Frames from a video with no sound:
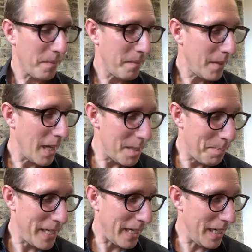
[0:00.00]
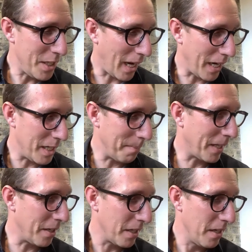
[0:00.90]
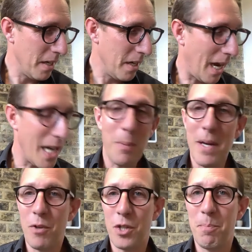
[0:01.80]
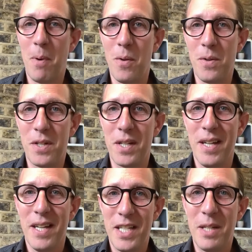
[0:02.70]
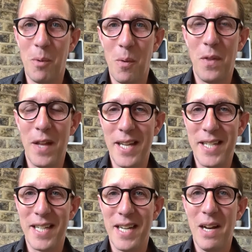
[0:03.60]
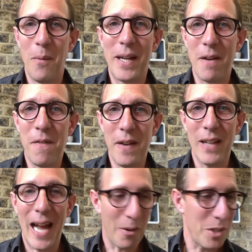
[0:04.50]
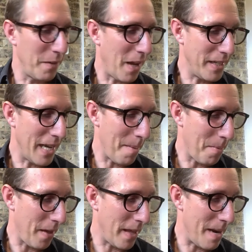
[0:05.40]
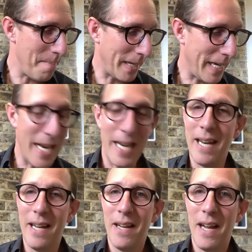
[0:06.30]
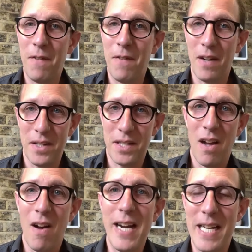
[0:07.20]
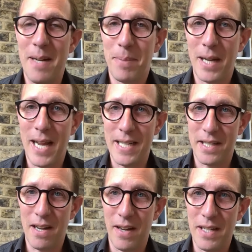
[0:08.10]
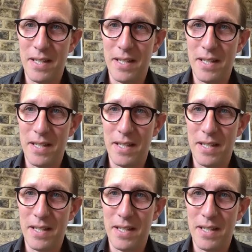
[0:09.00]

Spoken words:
And it's particularly challenging because as we respond to all this, we can feel out of our depth and then begin, if you like, to hide in plain sight.